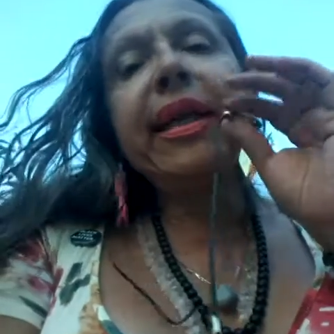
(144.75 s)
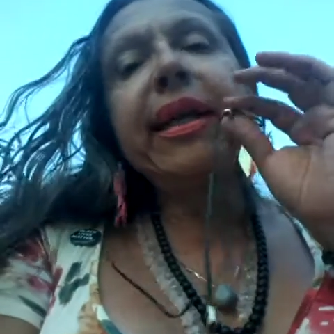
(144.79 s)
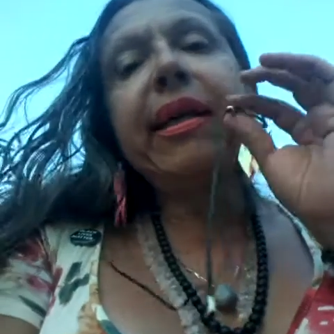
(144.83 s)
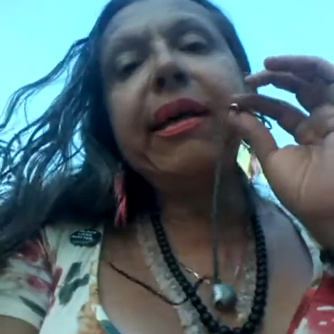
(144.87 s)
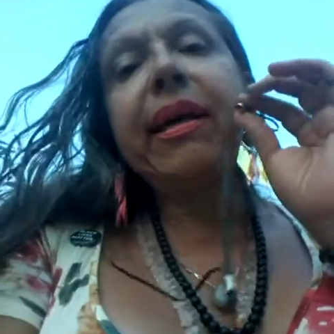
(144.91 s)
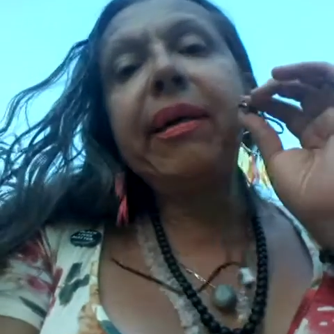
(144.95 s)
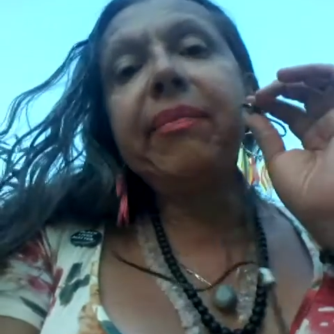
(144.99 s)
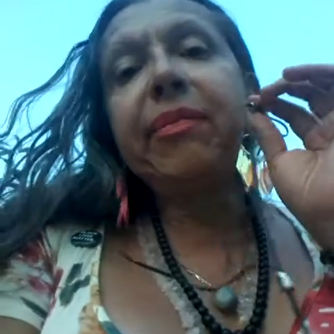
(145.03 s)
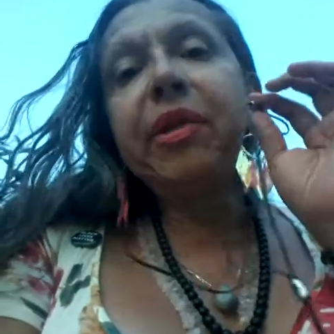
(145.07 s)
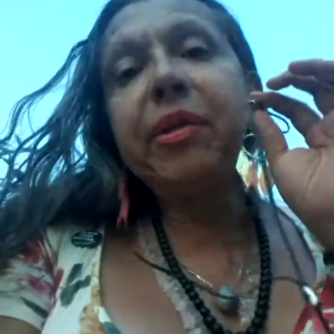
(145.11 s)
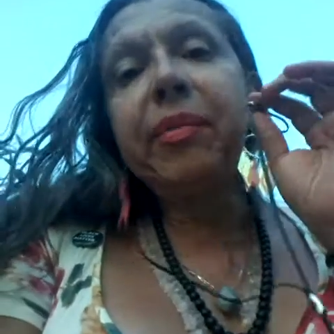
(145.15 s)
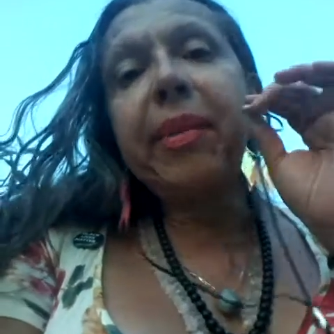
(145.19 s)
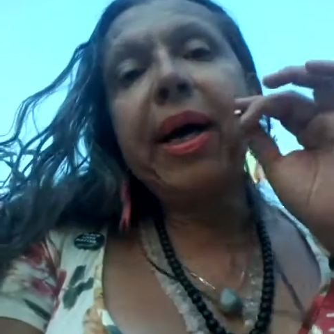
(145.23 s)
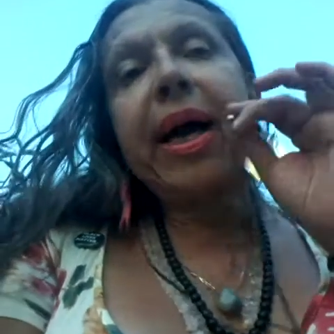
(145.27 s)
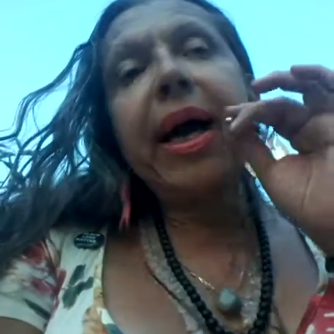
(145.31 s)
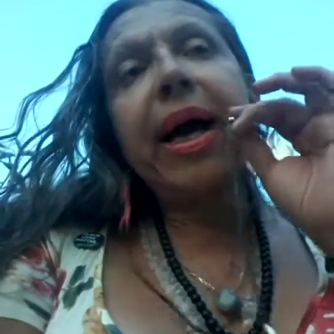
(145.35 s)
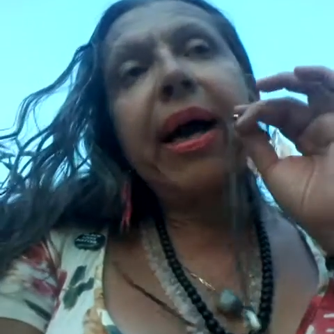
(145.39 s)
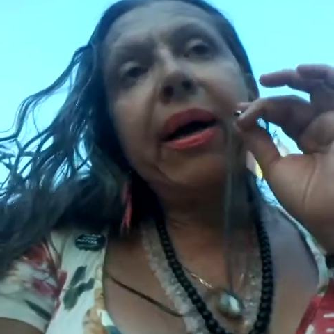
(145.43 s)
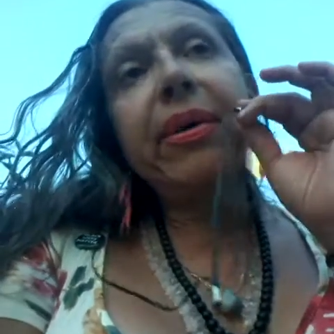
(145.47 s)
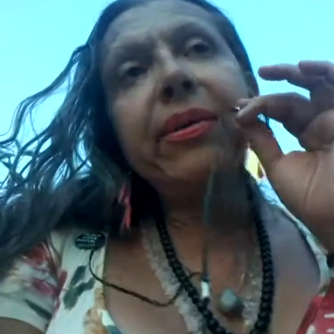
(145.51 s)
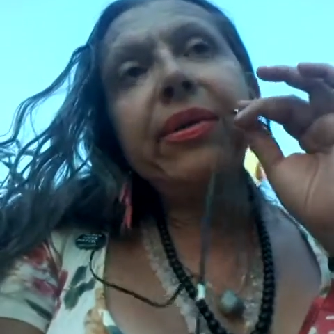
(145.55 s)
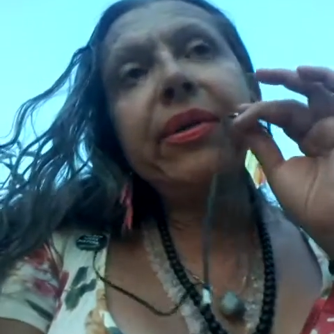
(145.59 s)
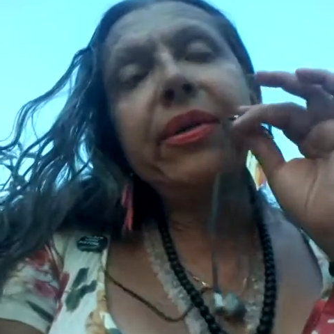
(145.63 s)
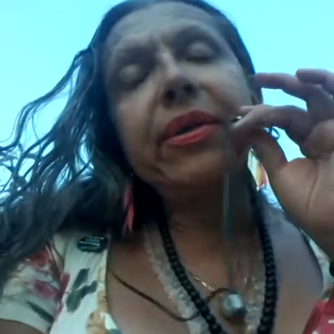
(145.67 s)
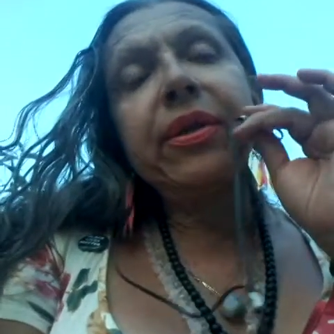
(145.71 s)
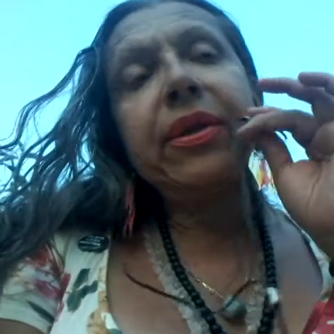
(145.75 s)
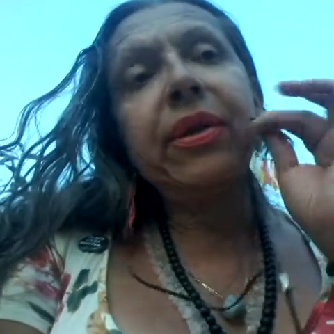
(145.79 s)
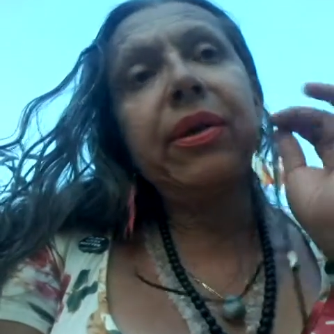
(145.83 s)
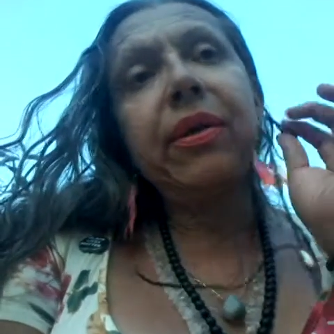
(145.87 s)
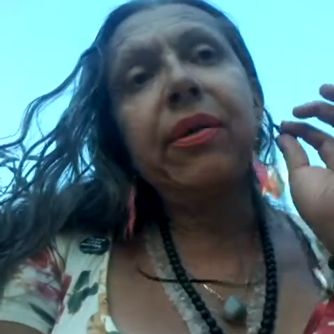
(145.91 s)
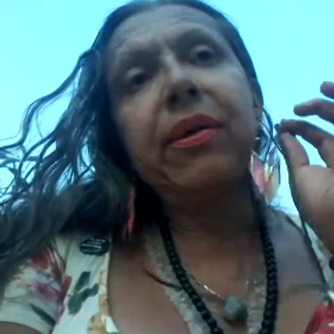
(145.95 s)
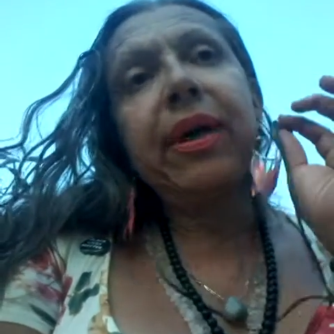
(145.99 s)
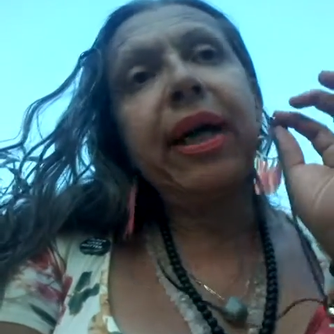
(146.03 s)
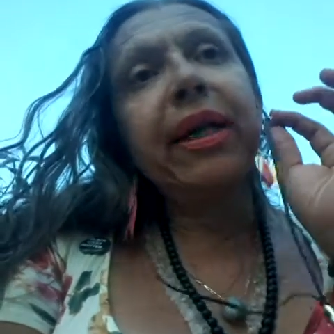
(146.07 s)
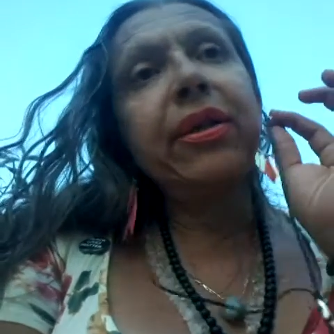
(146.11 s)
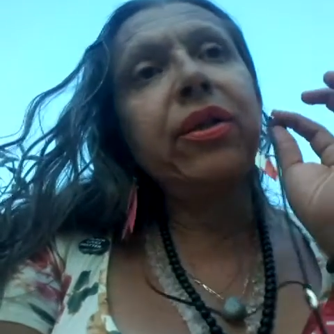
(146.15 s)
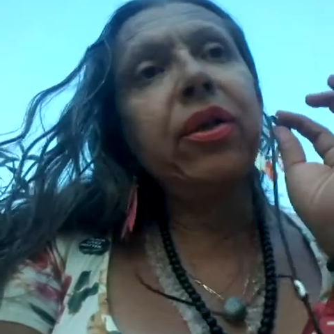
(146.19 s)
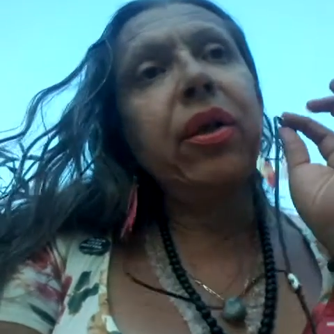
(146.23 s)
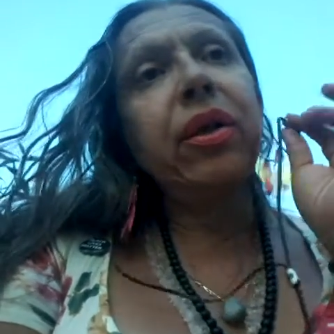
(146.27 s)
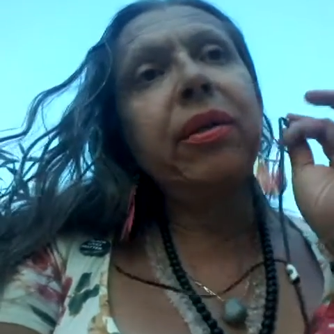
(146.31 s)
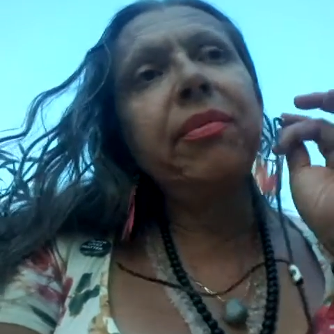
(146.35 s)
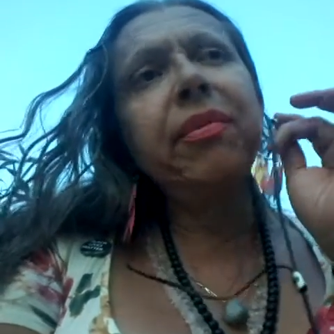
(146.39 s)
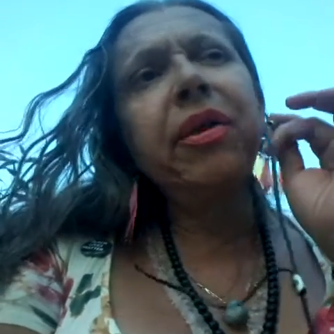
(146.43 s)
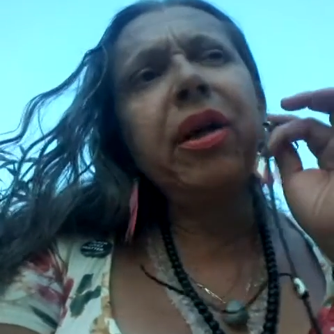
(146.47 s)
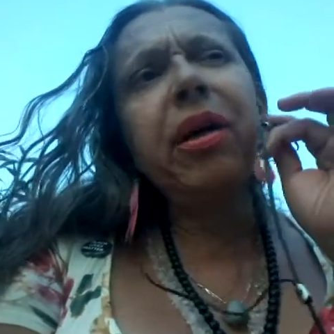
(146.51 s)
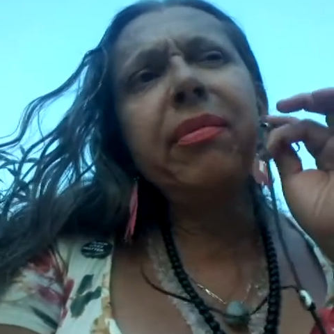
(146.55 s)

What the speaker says: came to my house, you know, I told him,